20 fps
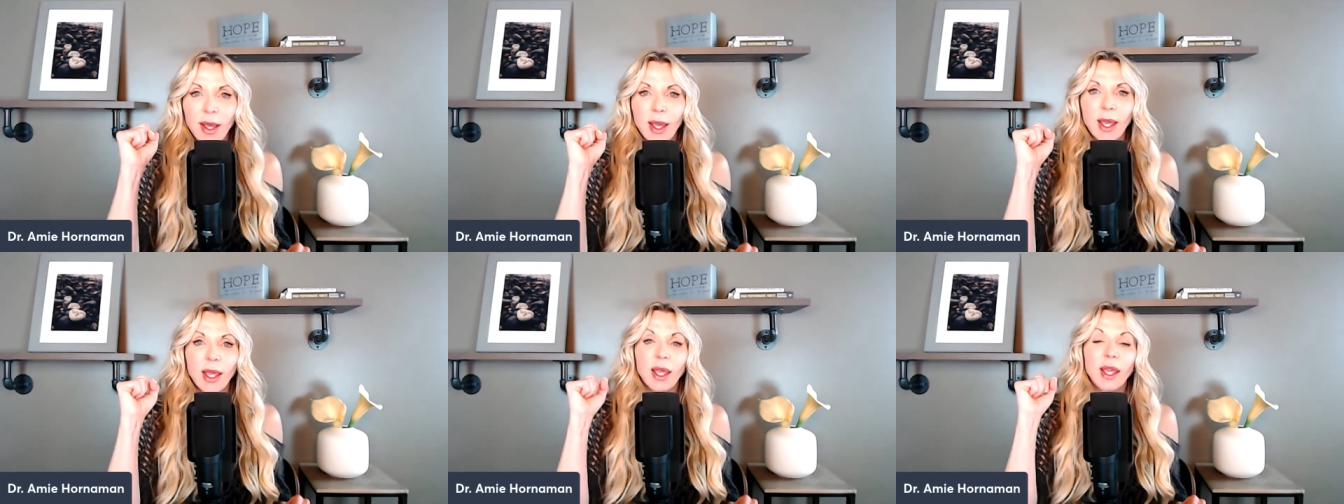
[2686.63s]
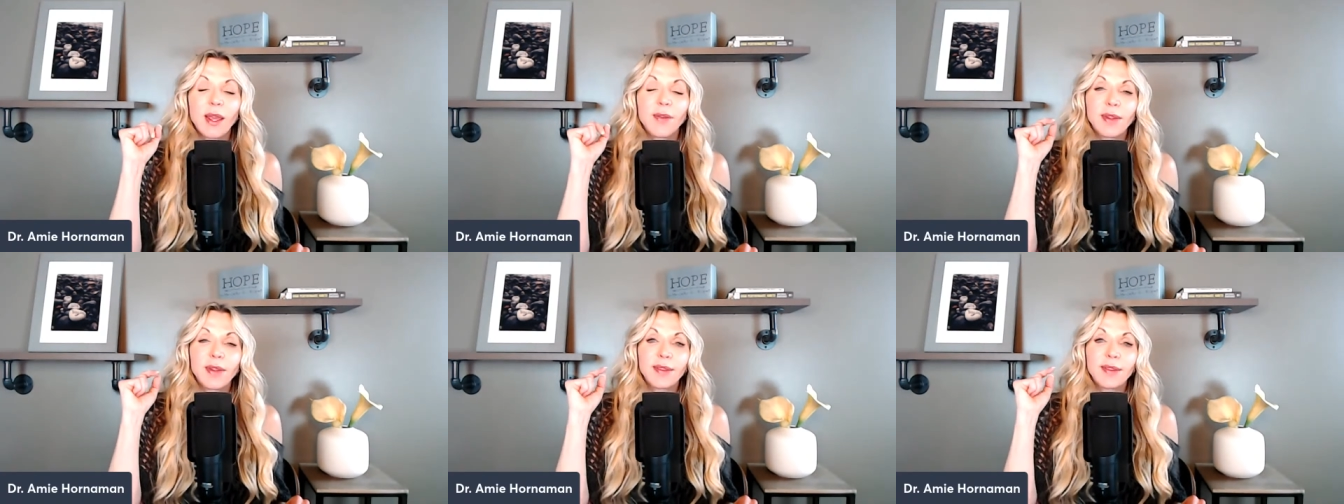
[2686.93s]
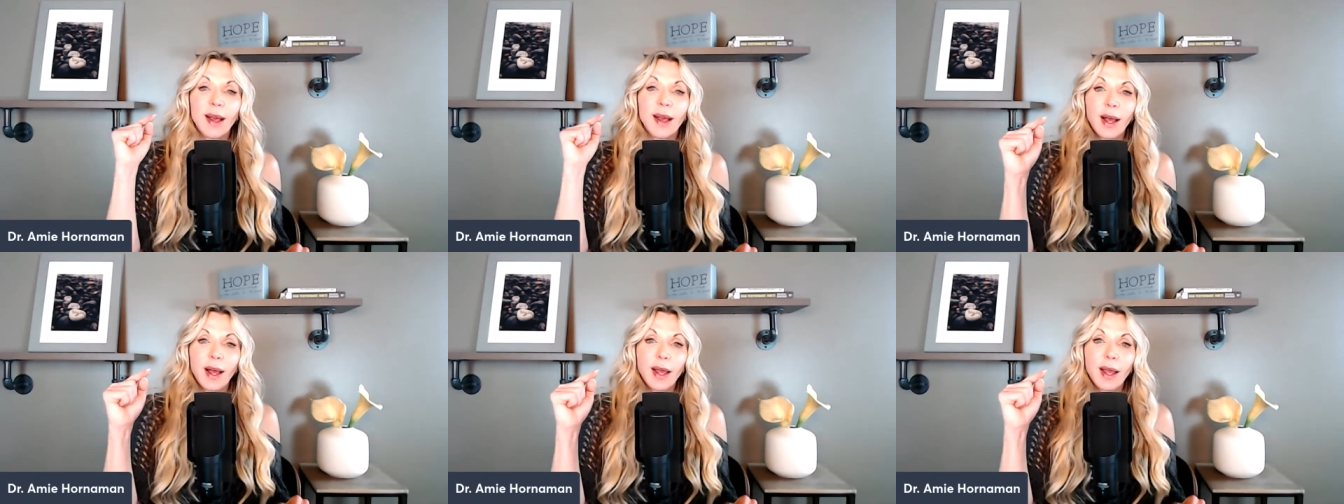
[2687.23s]
and give it
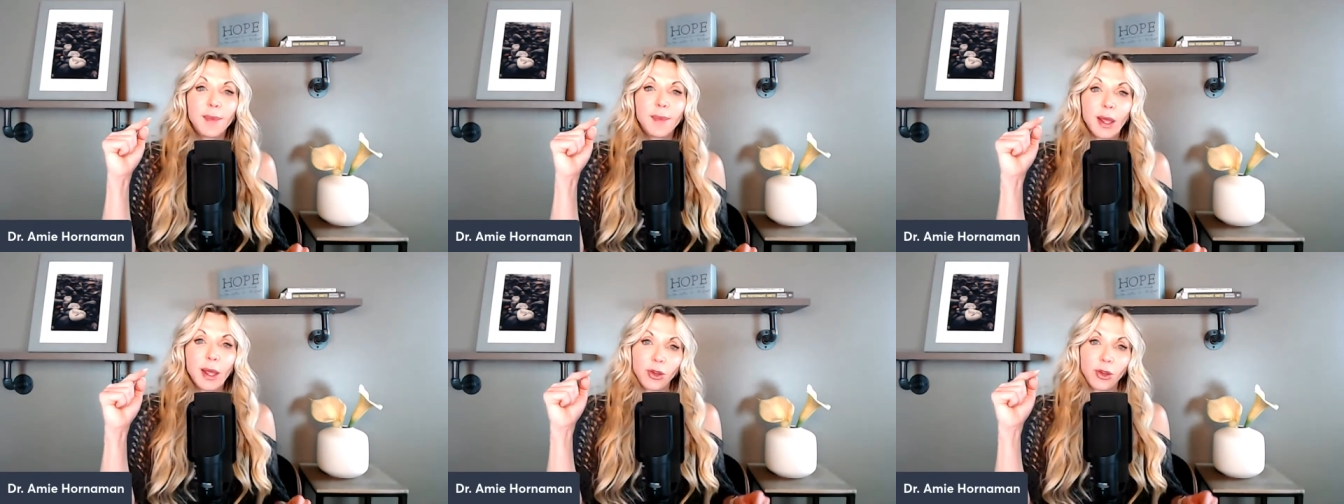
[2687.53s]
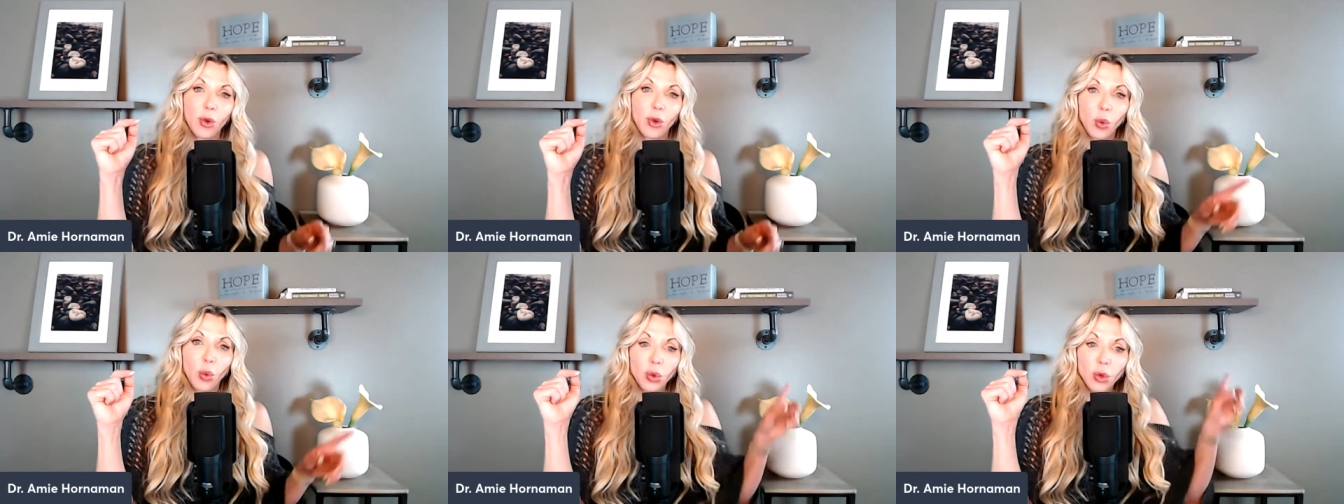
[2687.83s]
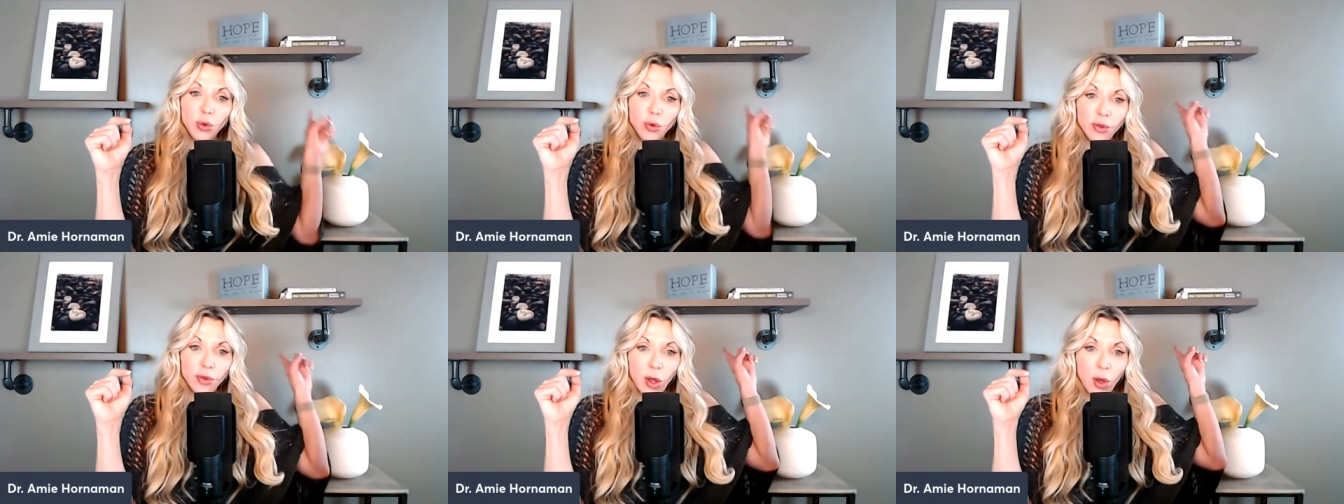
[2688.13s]
time and don't
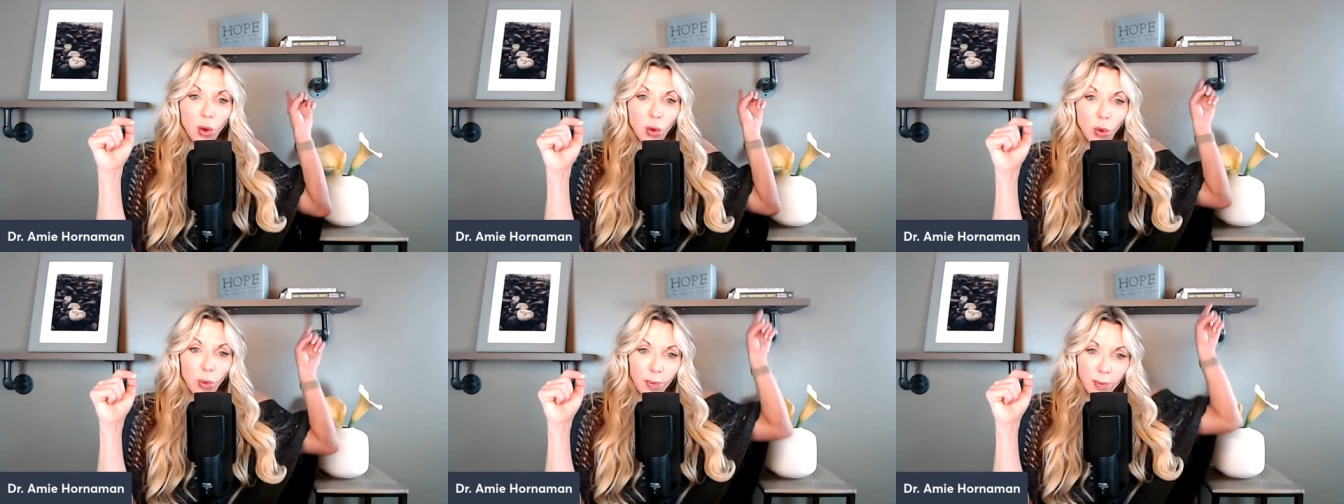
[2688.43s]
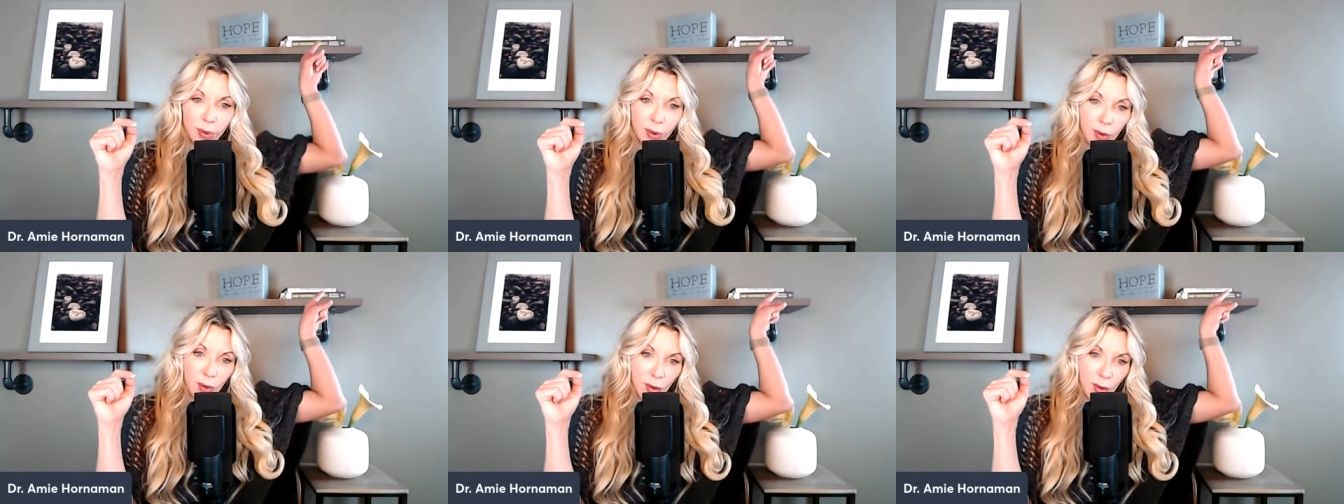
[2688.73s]
lose hope.